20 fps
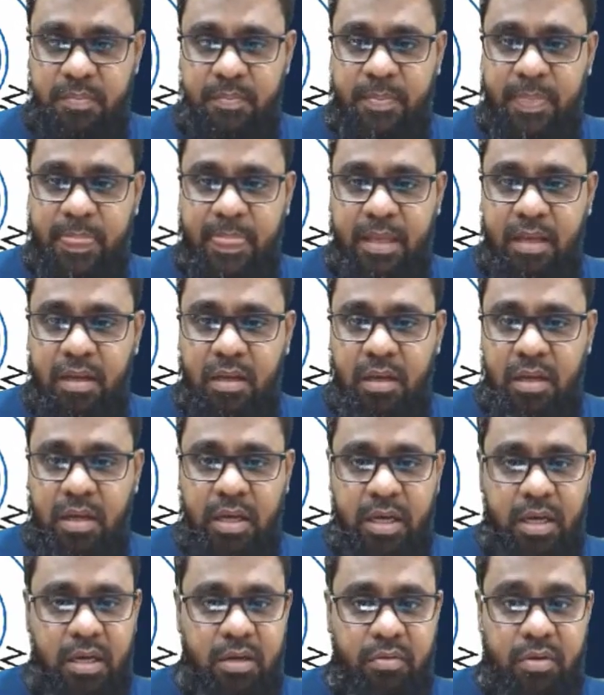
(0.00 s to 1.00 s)
and you can
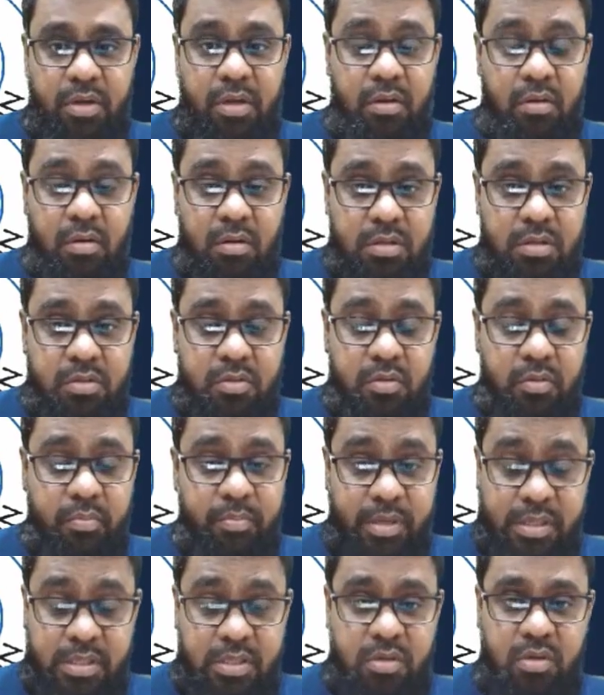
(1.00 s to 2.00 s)
also message on
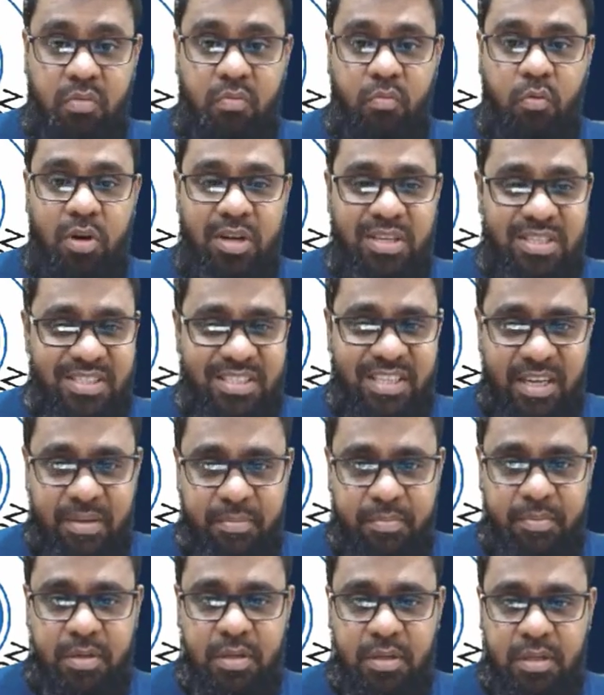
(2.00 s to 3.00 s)
WhatsApp.
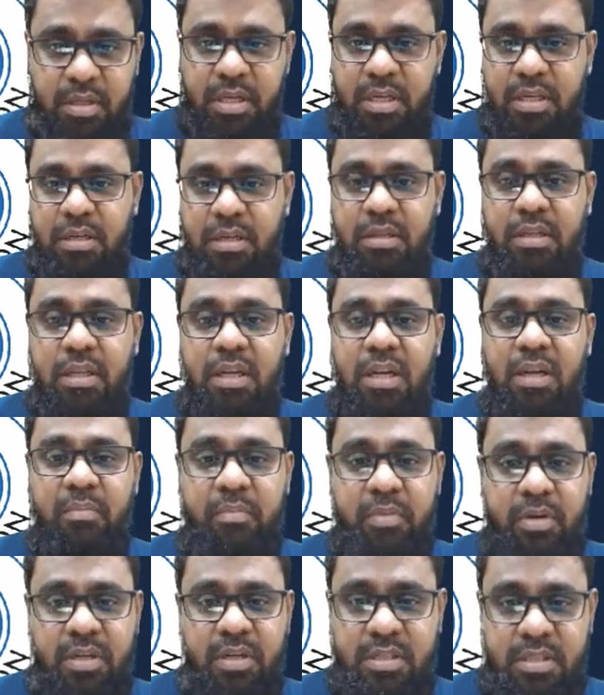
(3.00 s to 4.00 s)
The number is,
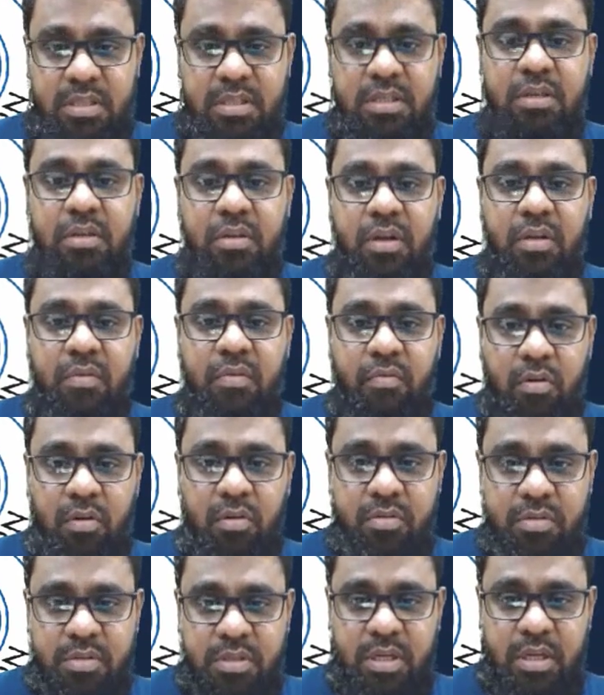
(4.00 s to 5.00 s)
you can call on screen, that
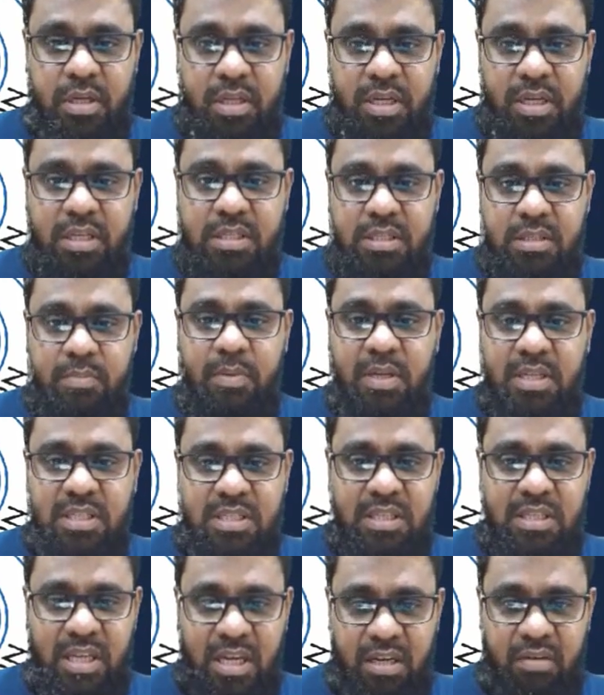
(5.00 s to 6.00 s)
is +91
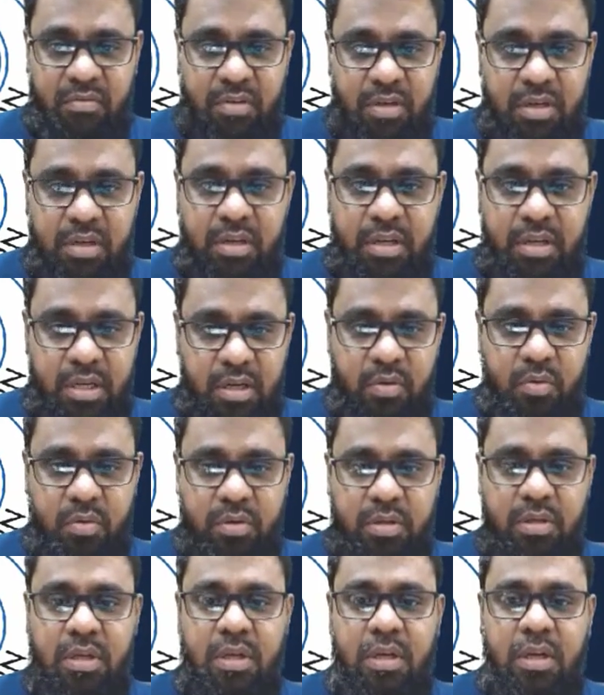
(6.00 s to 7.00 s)
India code
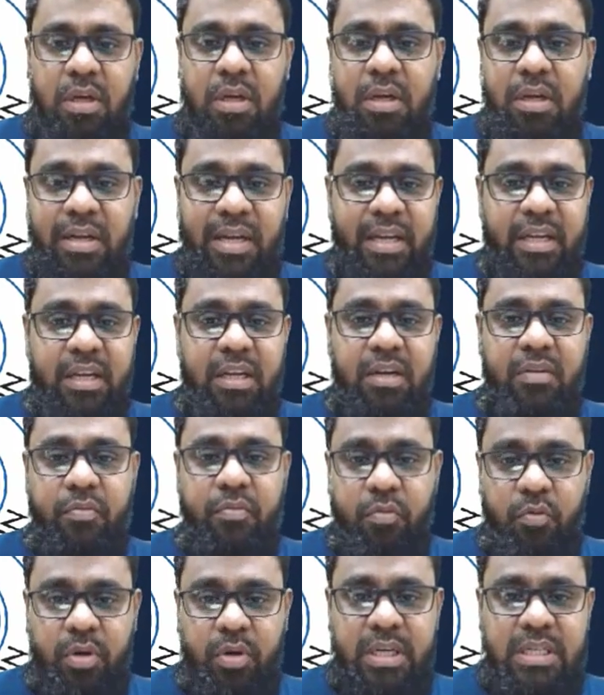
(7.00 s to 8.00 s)

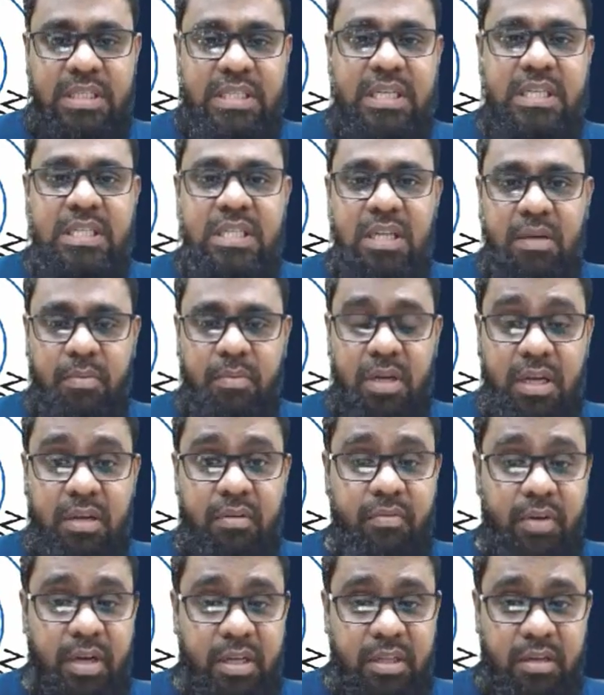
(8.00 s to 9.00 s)

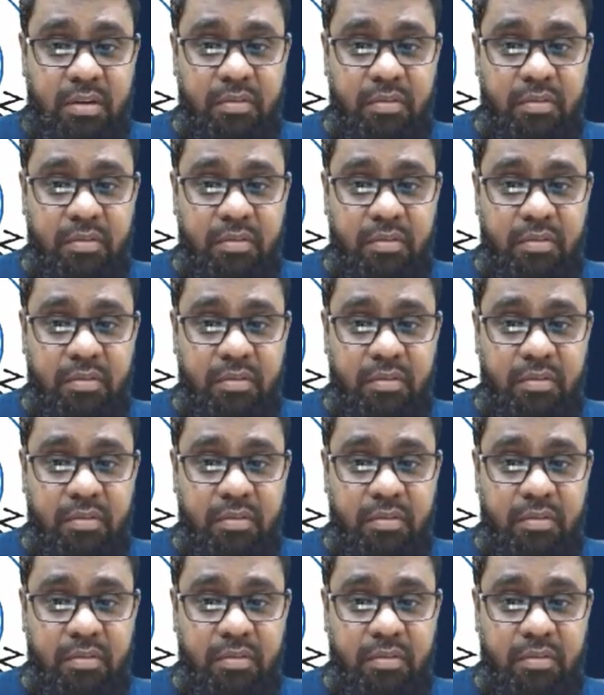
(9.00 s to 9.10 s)
9848699535,